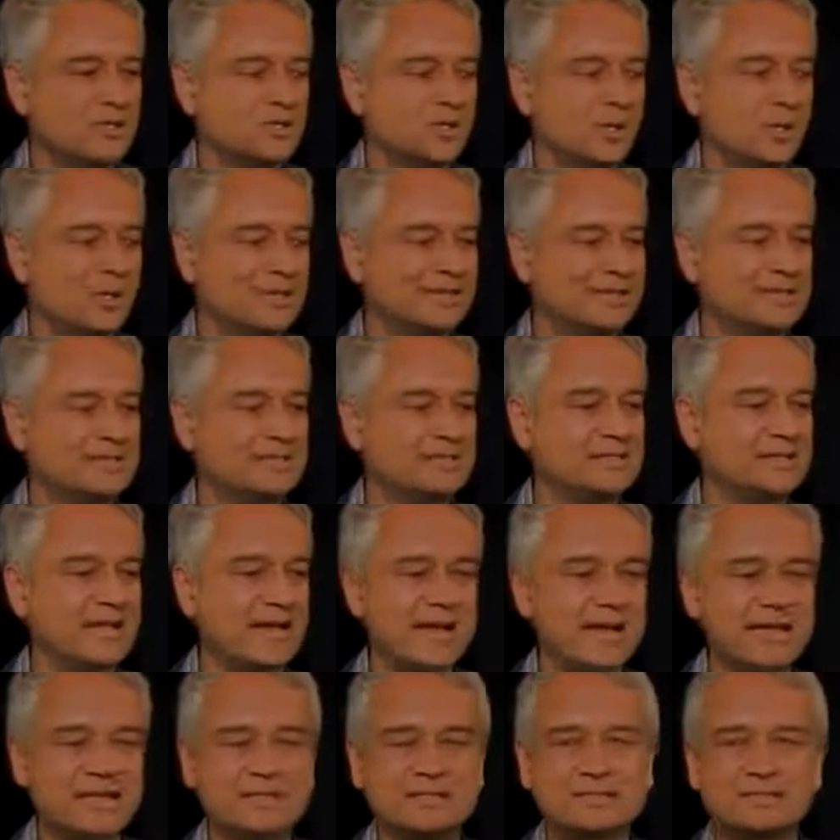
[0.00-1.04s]
So what this
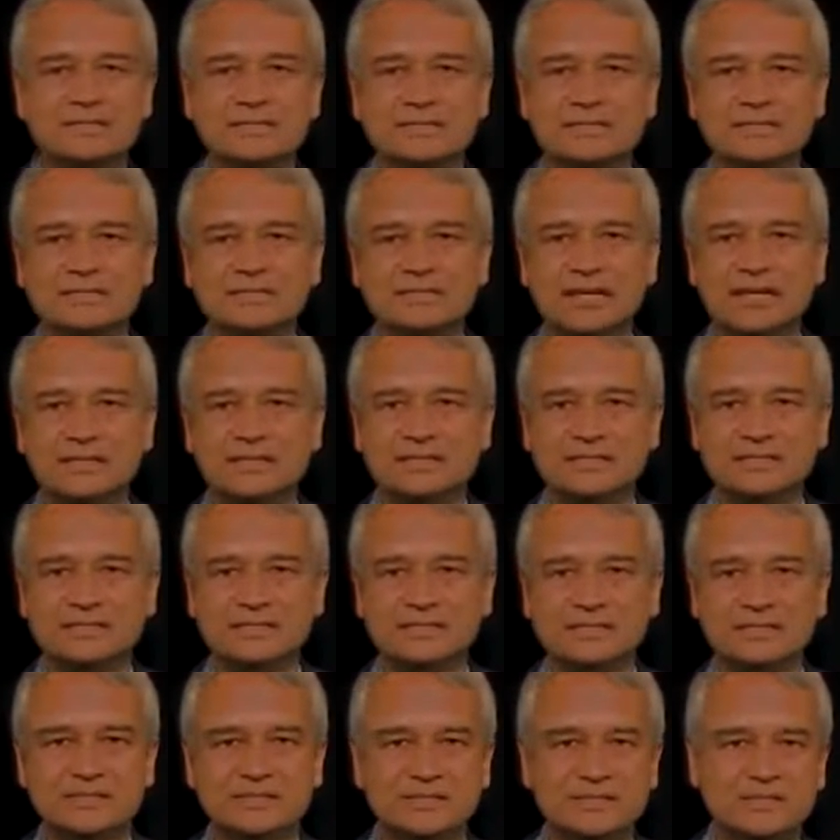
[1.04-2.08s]
says is that
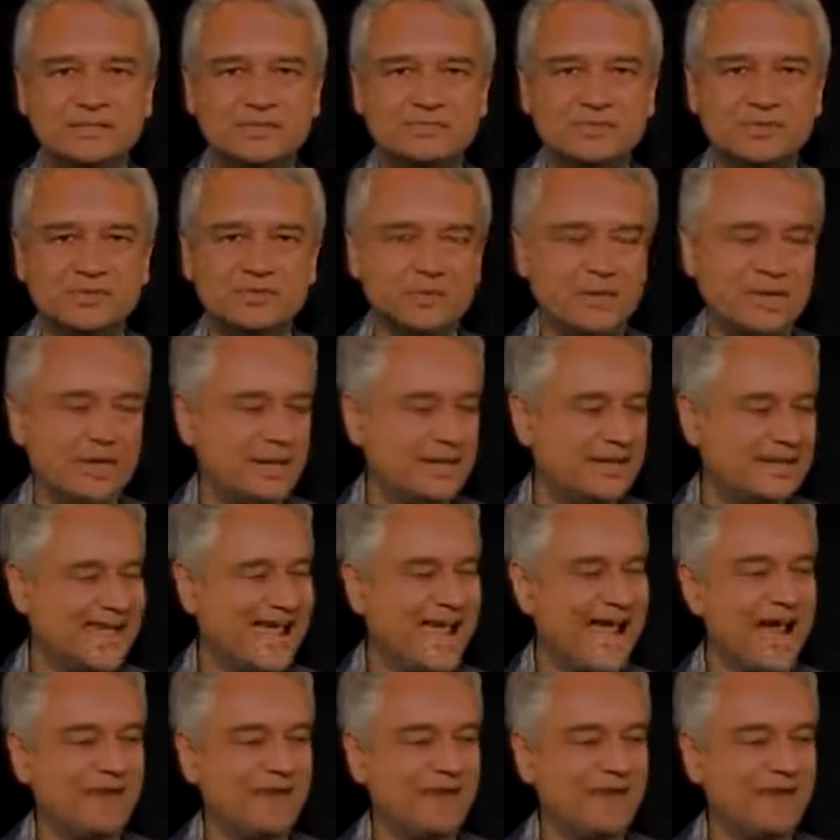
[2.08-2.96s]
the